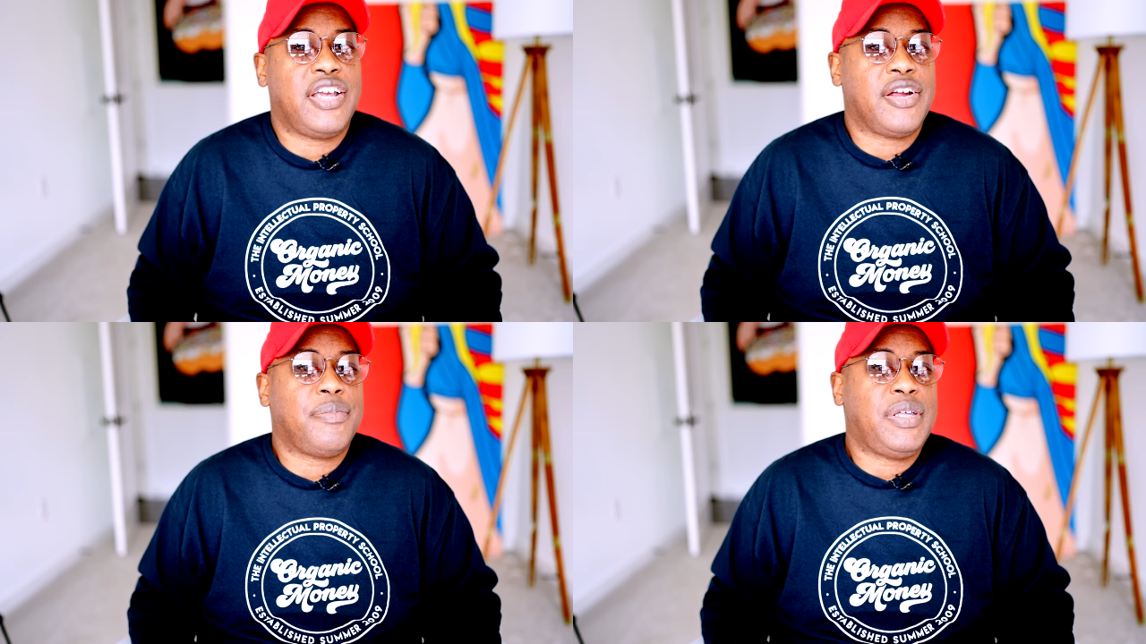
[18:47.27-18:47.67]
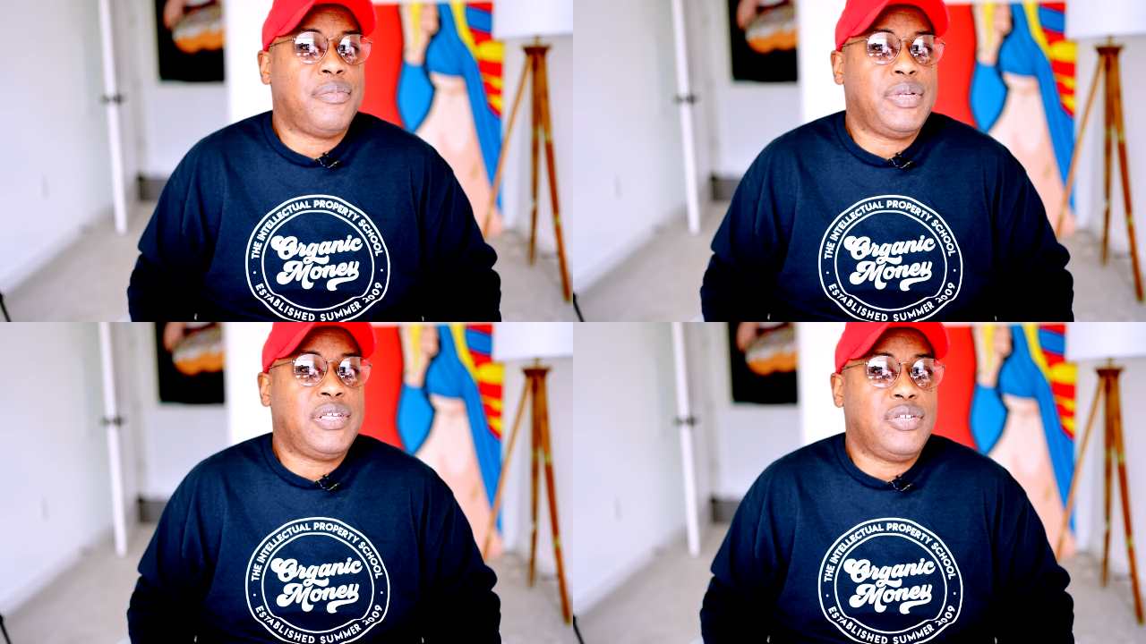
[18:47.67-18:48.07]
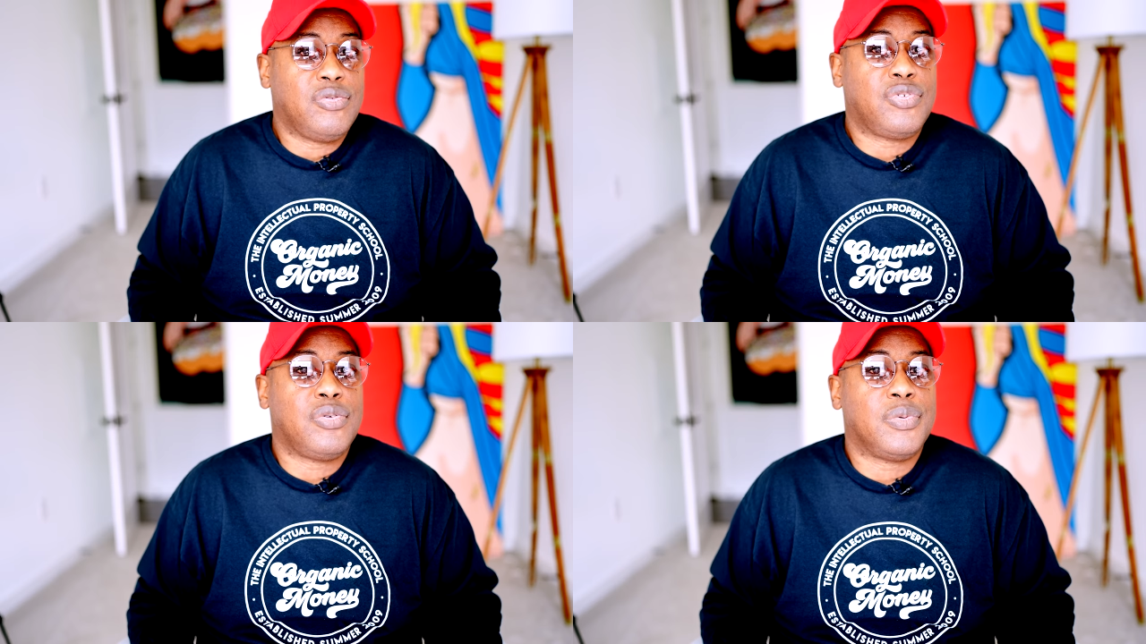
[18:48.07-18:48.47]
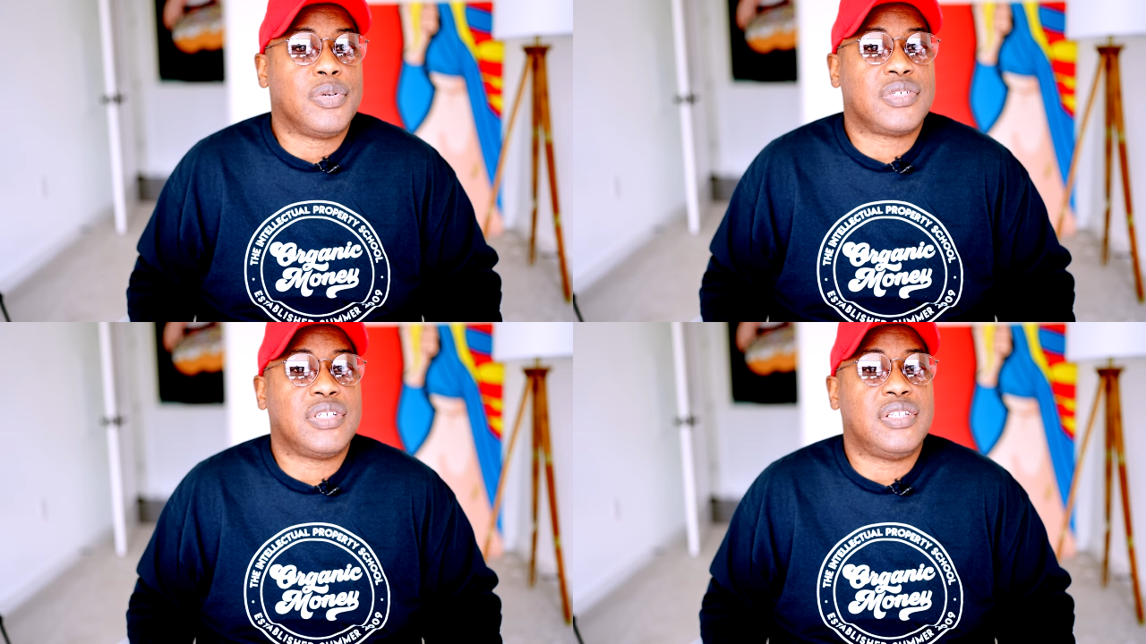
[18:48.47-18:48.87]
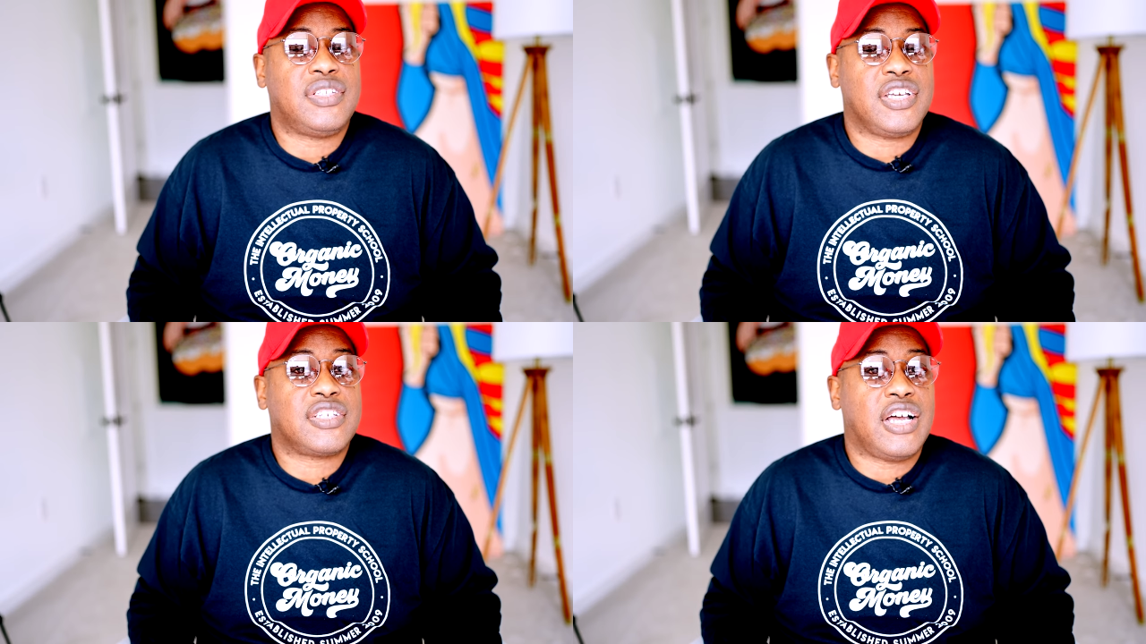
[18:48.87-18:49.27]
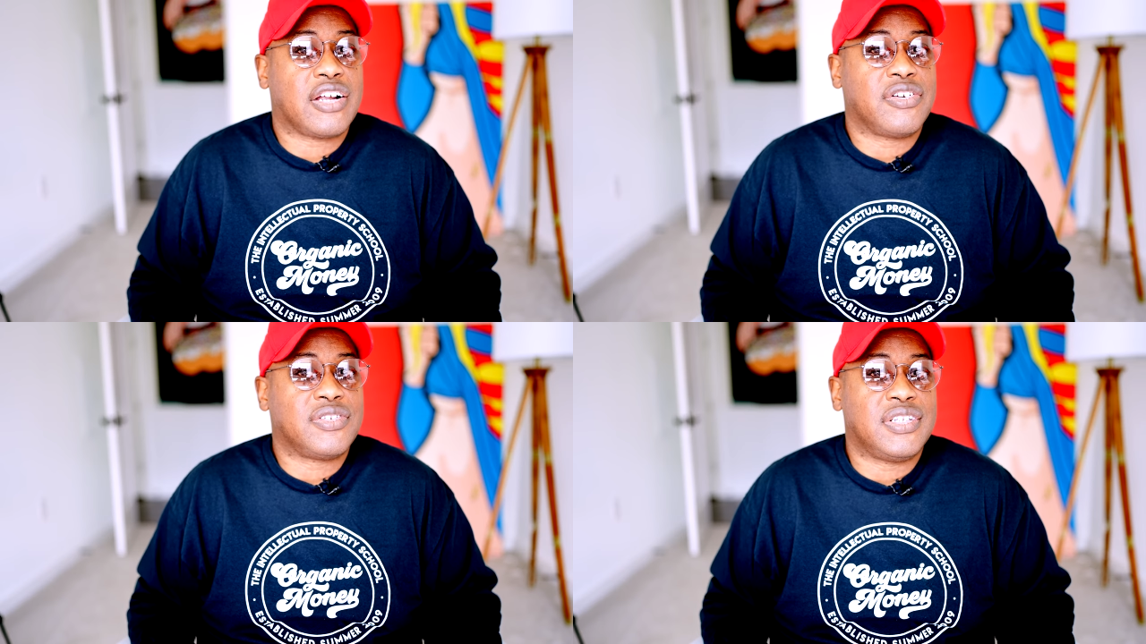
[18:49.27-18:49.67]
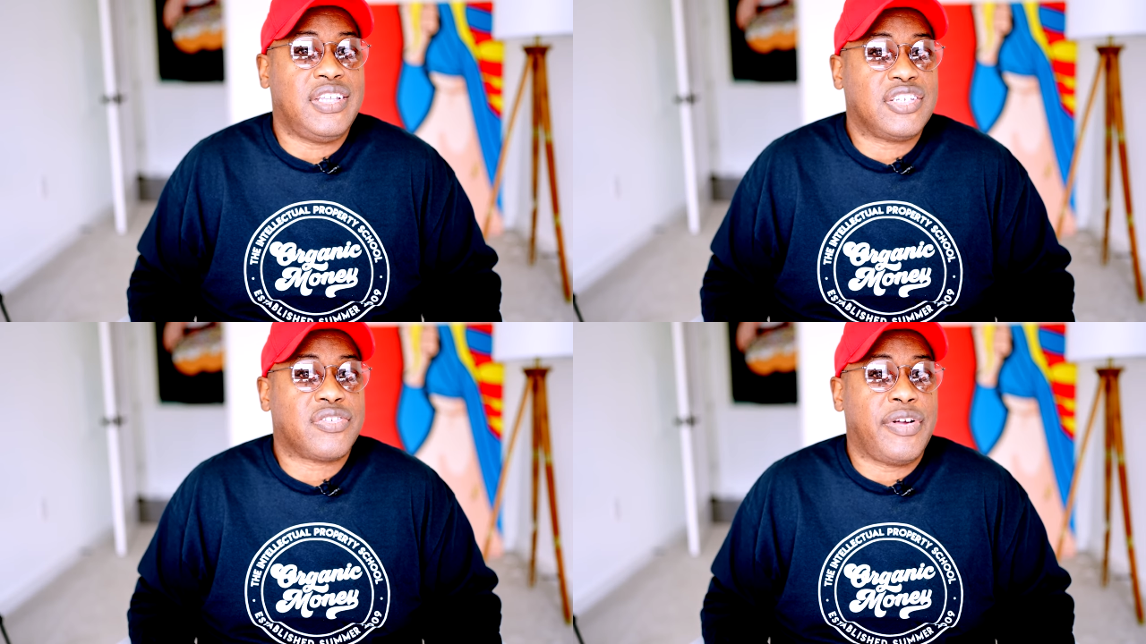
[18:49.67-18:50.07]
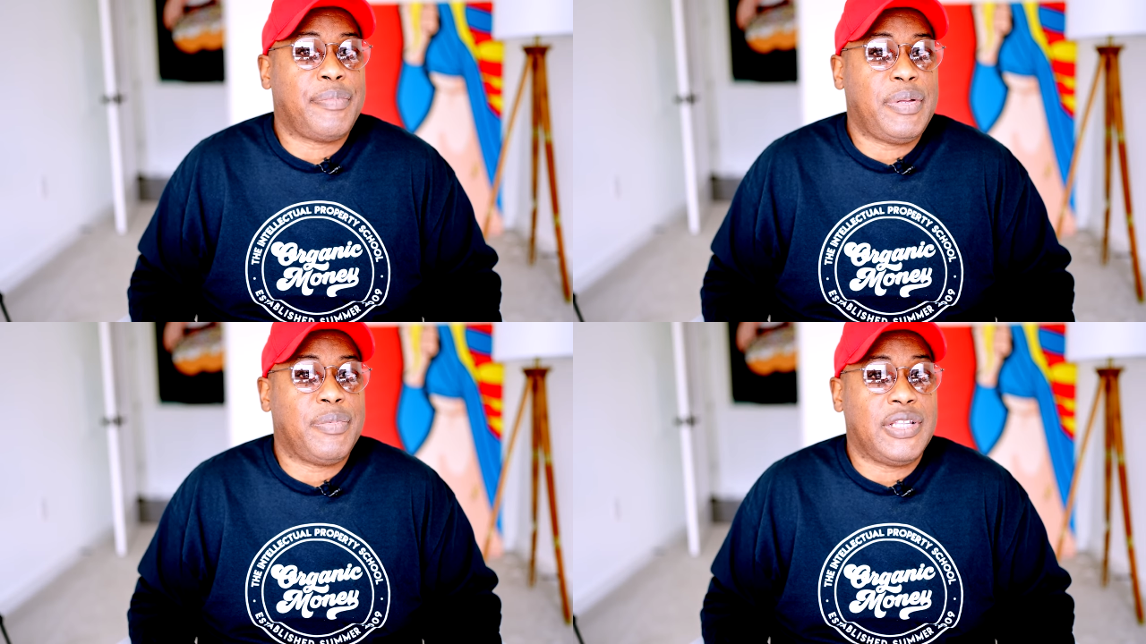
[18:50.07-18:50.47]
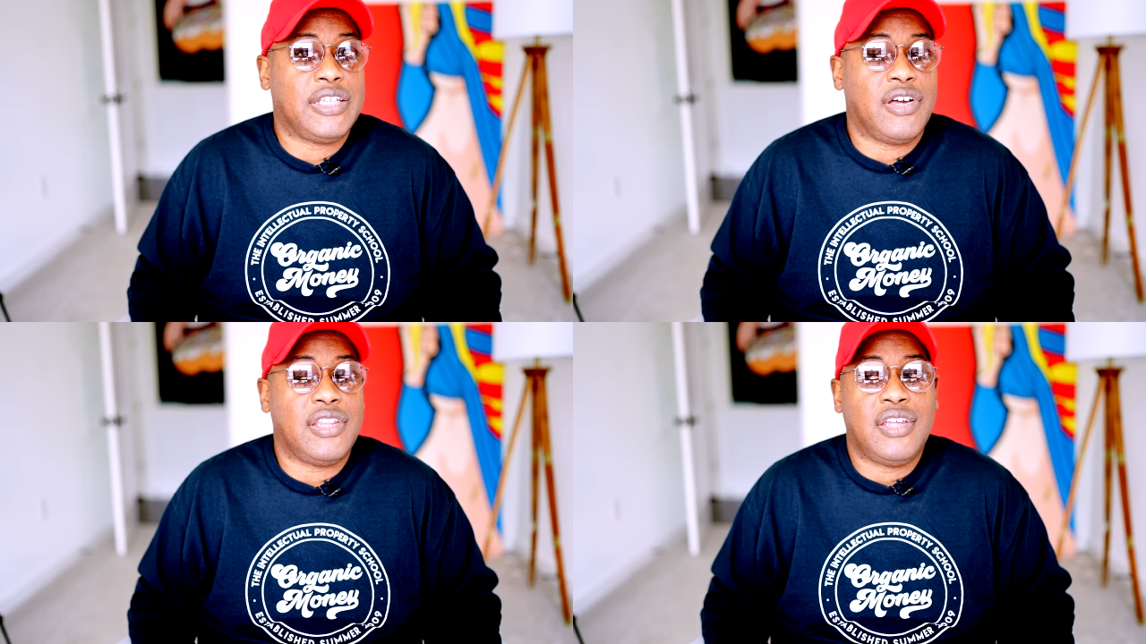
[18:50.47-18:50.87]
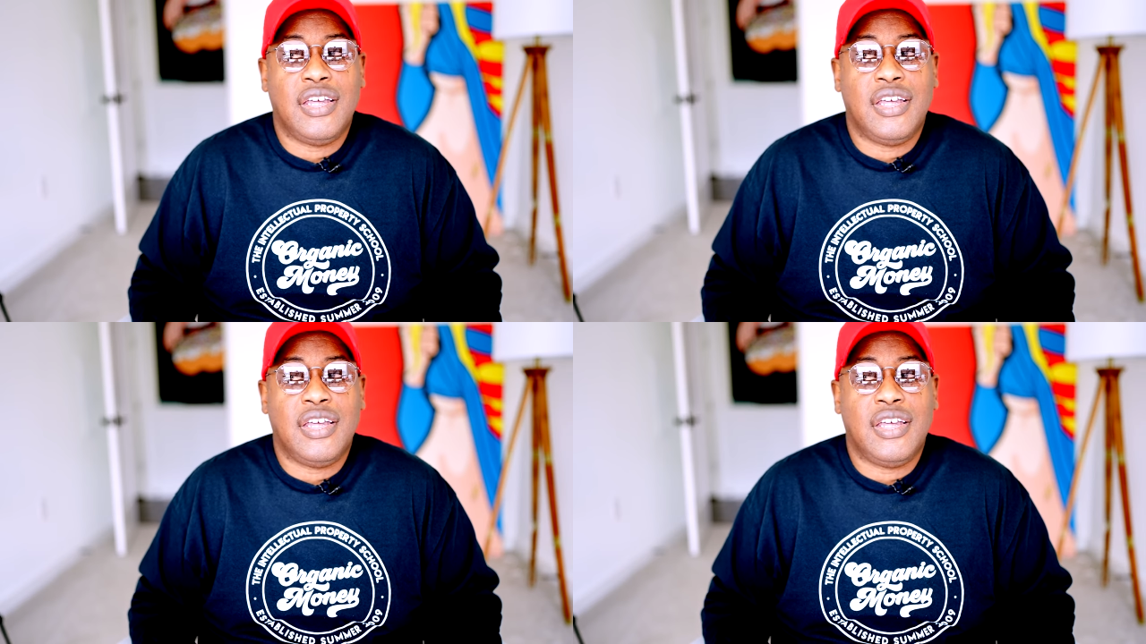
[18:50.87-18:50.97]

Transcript: Airbnb YouTubers and TikTokers and Instagram people let on.